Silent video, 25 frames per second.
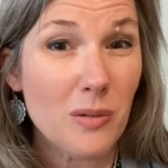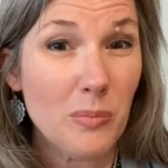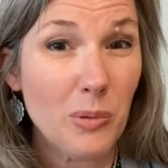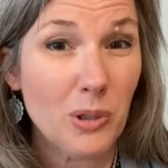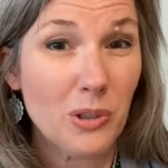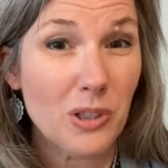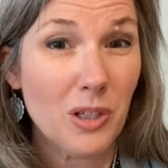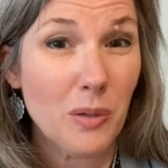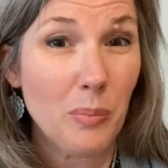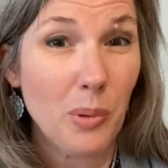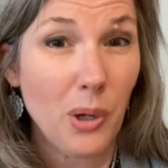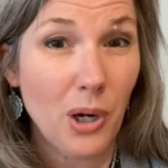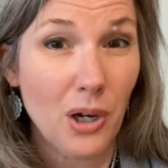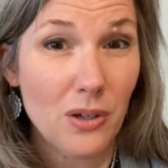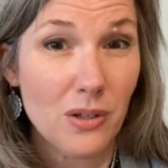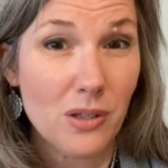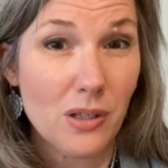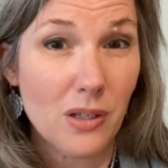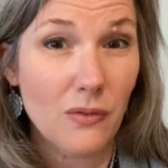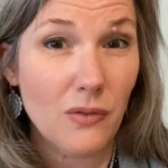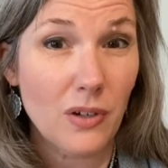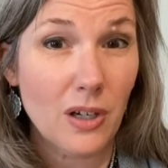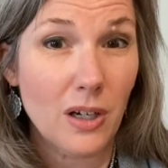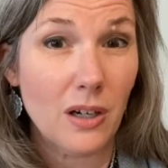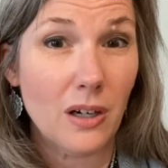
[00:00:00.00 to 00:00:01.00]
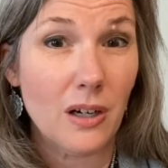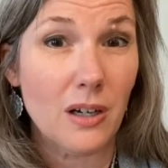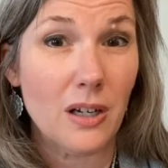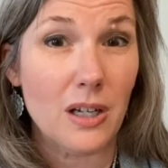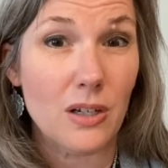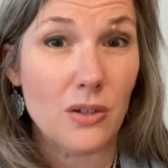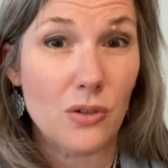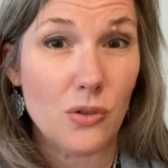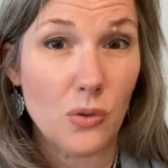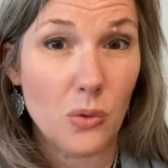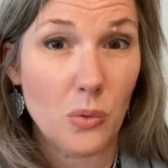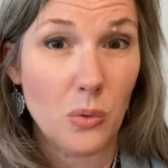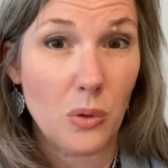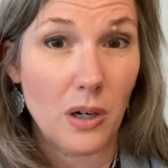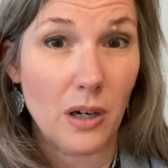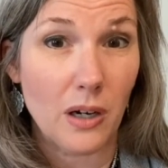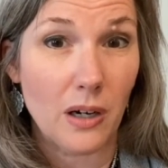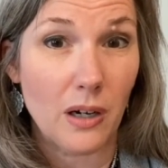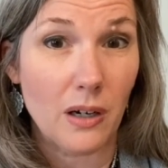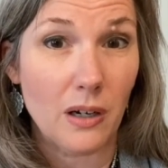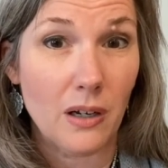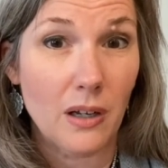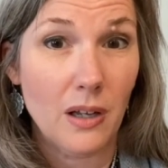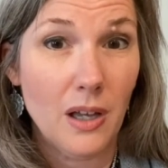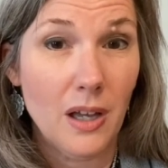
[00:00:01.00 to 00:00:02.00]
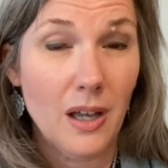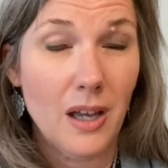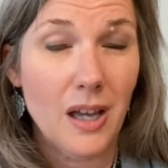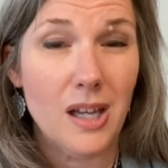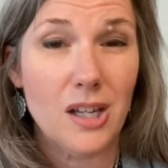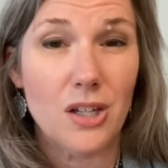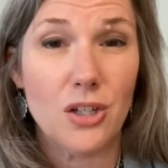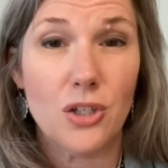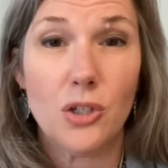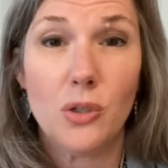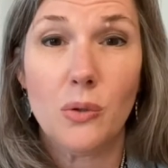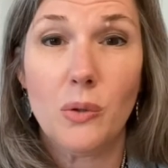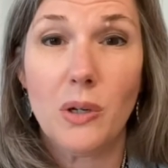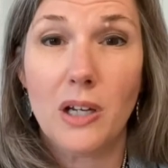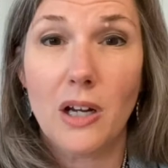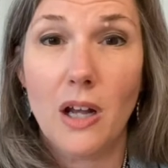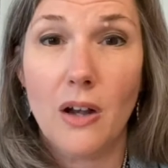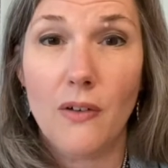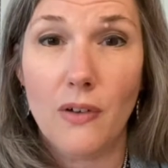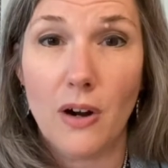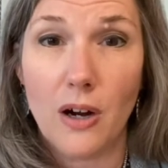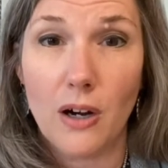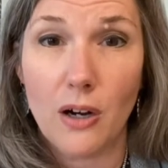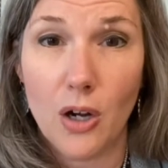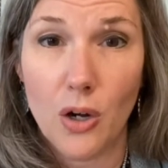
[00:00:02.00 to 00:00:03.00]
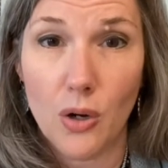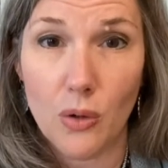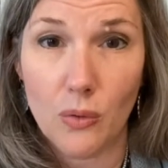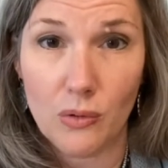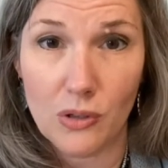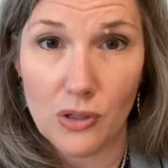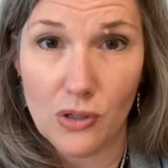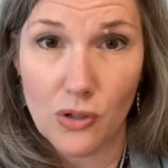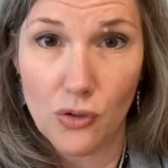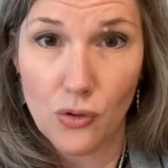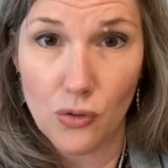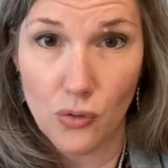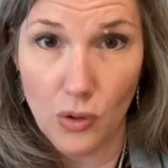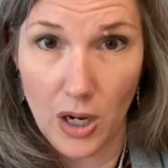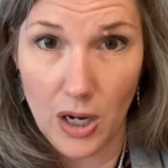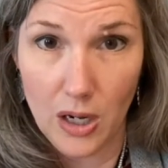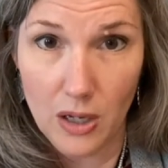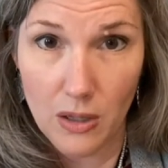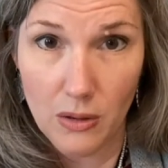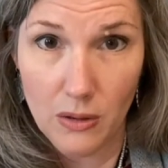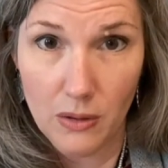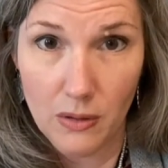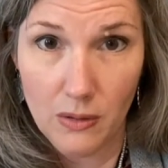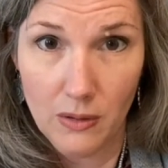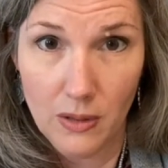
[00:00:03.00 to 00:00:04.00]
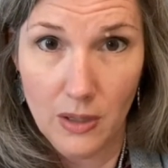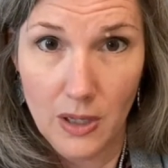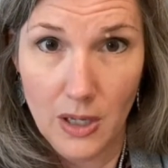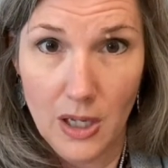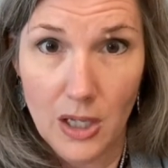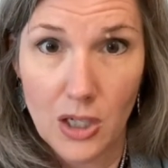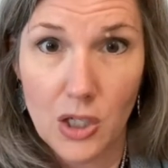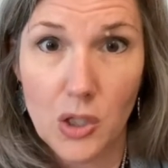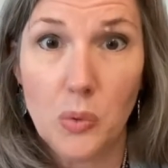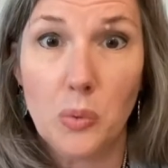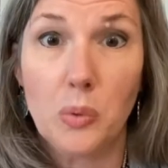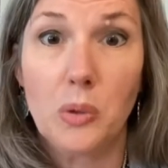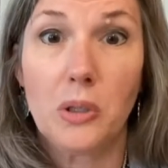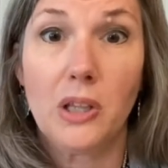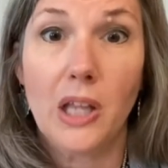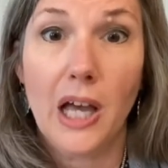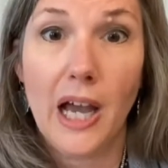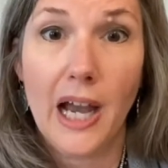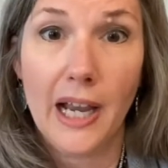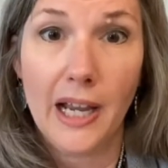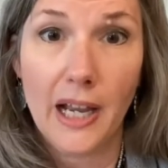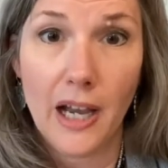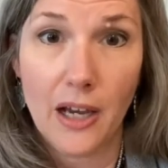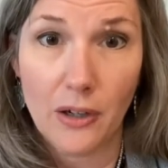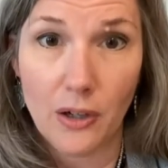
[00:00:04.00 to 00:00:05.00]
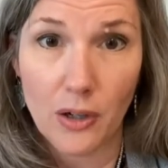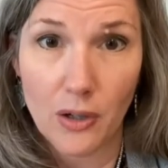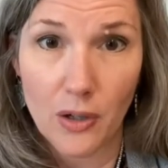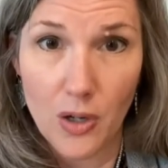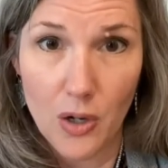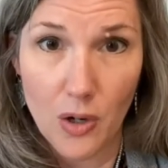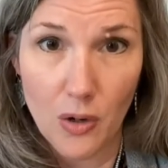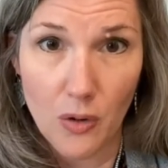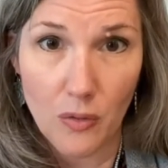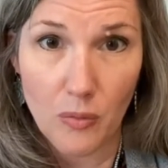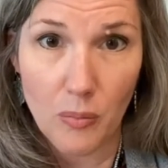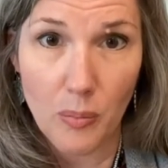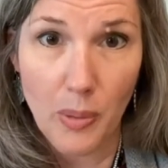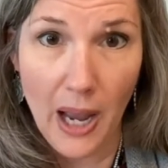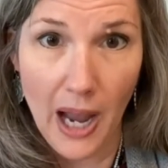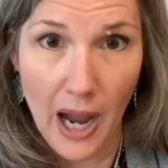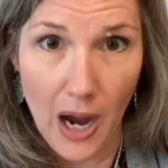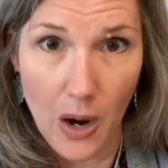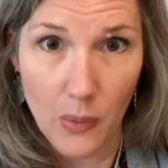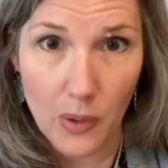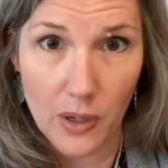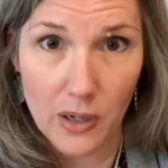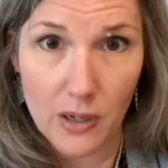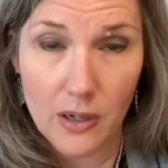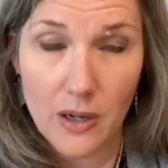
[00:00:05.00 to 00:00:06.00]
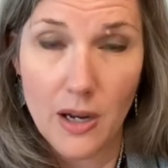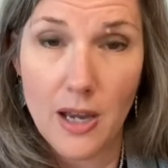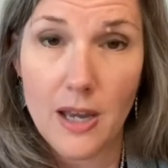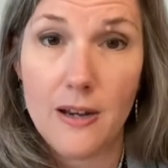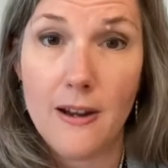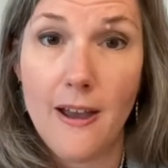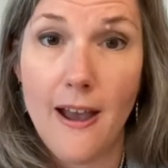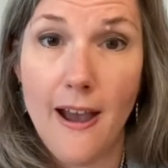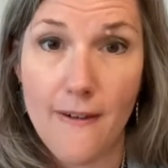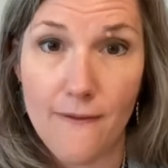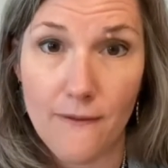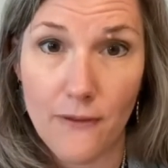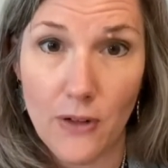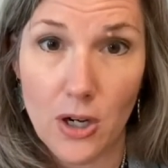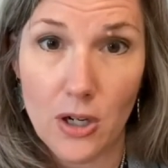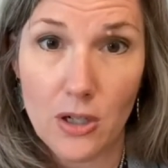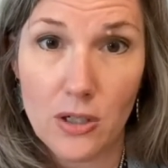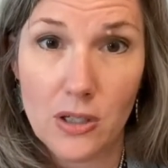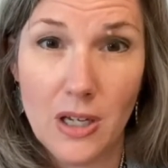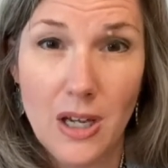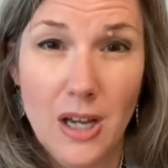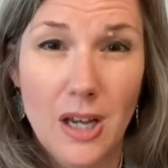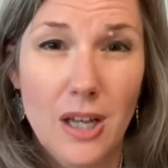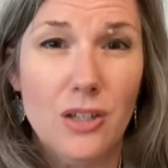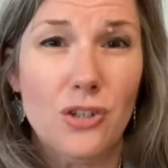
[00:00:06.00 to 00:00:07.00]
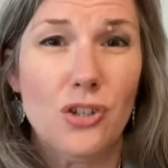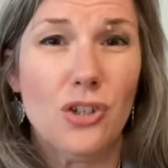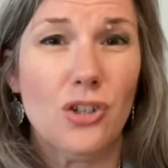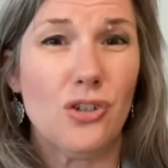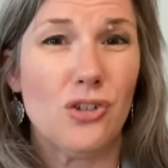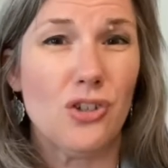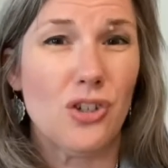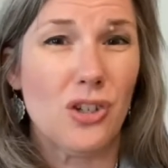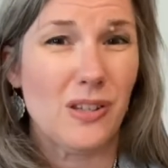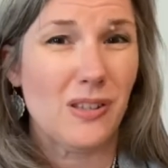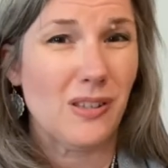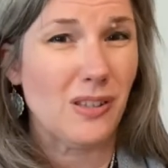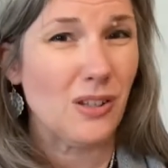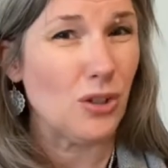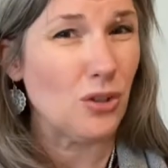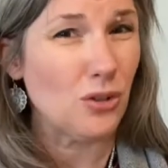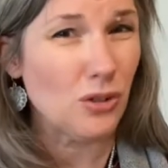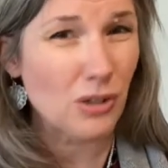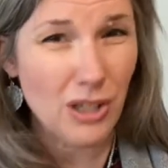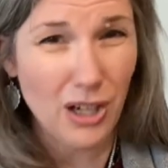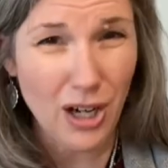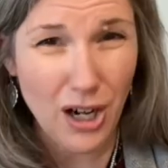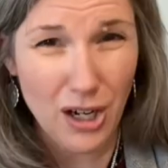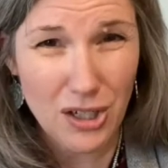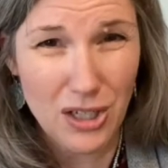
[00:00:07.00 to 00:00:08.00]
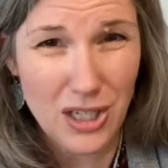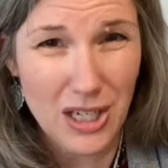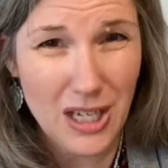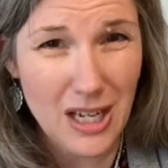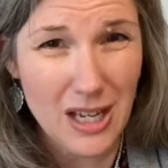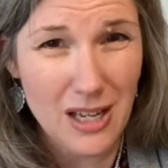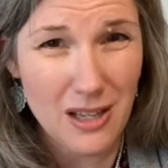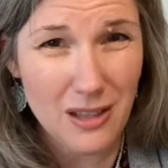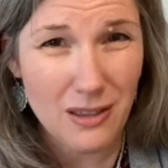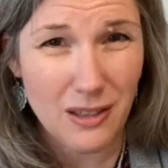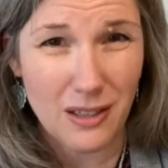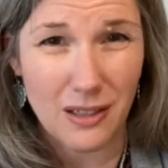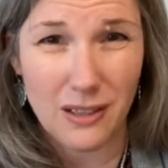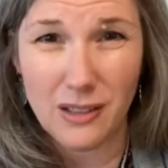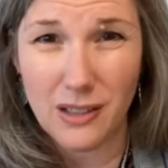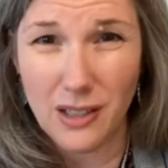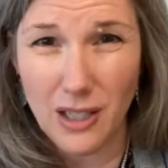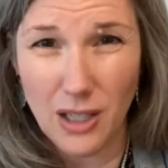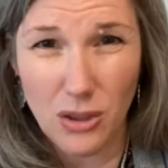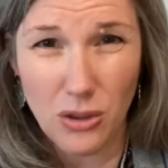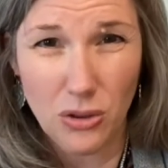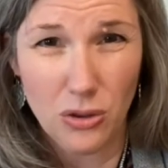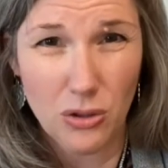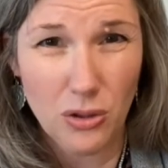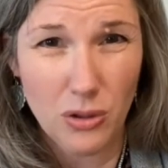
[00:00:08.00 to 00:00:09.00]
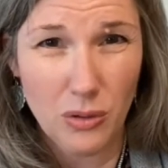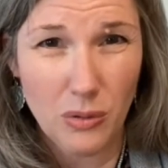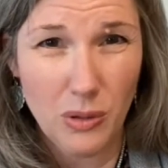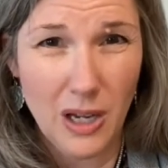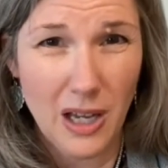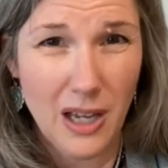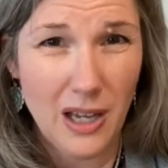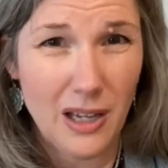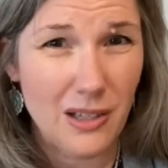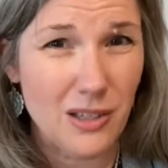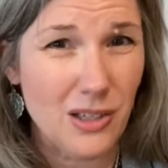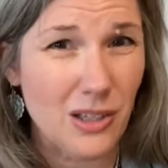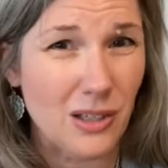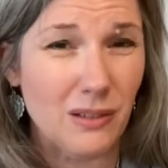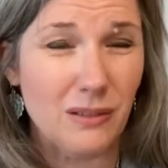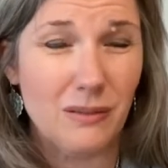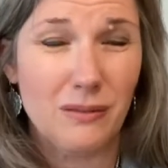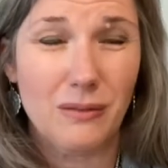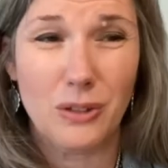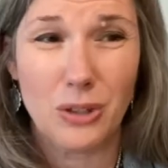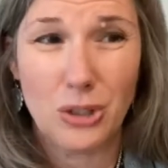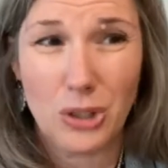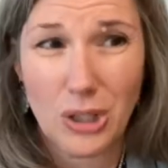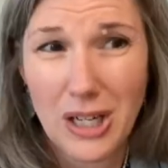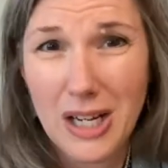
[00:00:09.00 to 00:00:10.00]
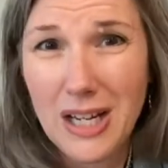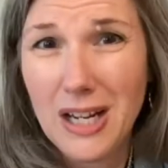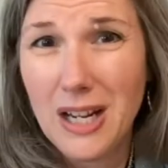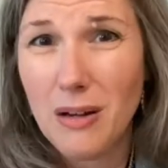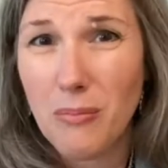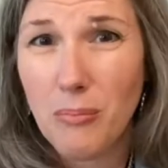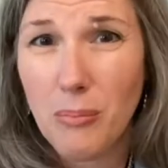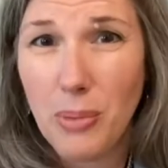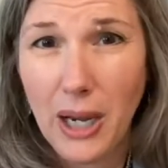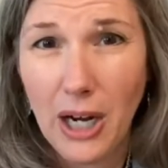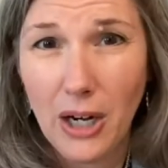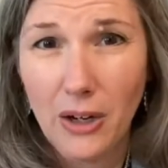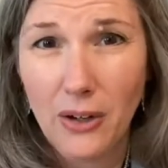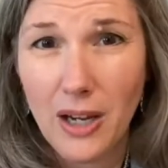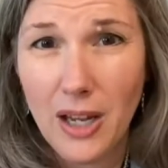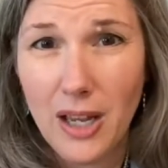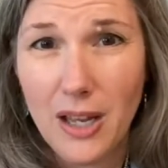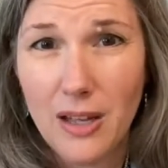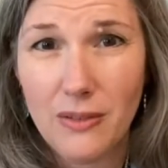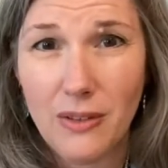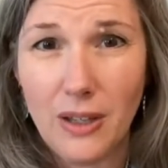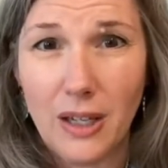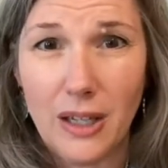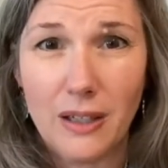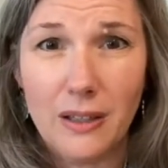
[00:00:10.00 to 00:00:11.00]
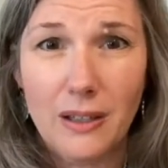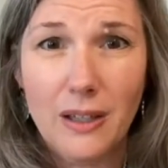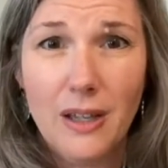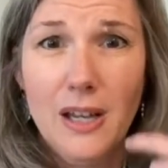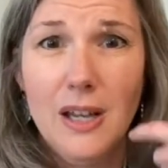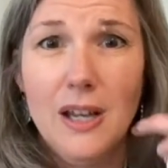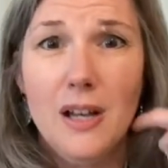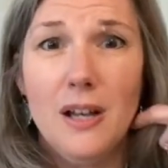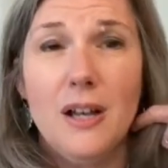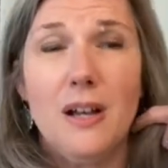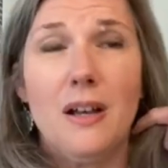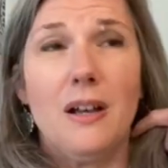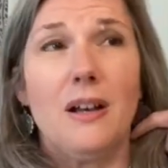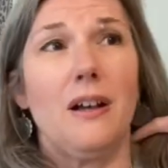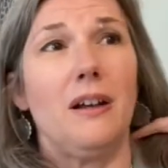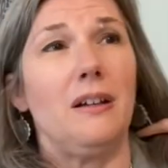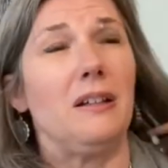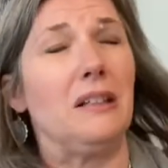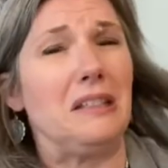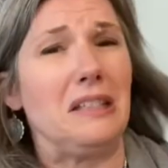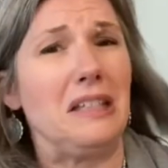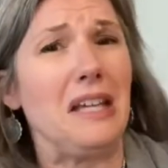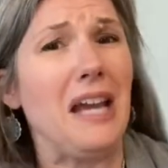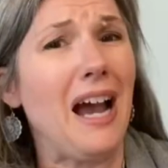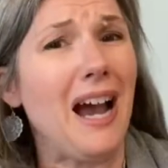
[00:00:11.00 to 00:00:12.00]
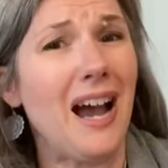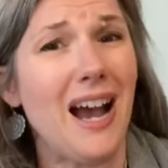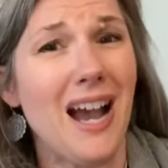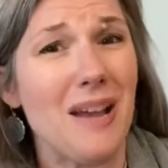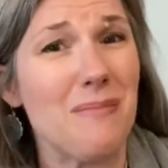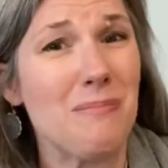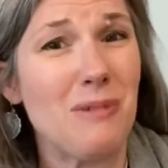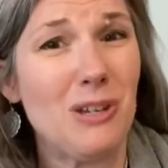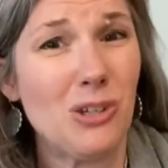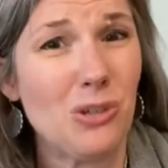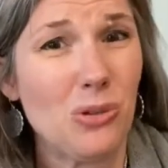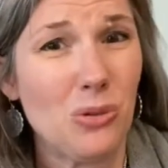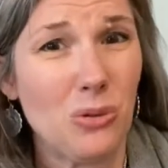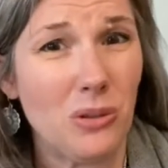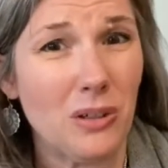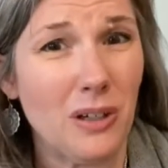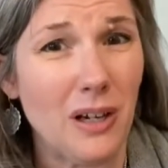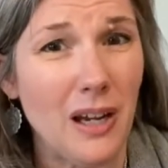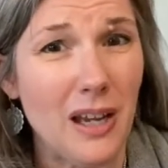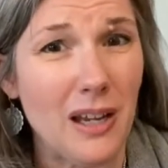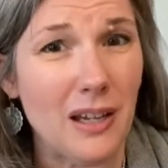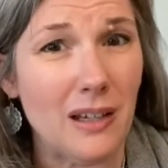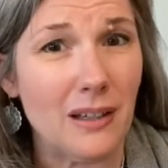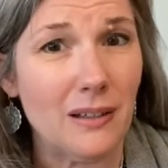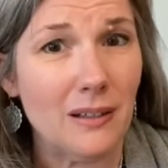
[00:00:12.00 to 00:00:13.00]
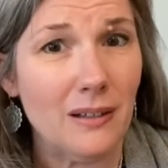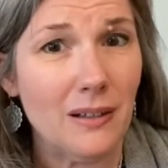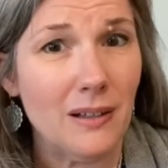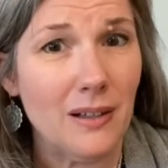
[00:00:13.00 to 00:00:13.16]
to persevere and endure and do it of our own strength, to rely on our own power and effort, to just grit our teeth and get through it, to grin and bear it. Like, yeah, I'm enduring,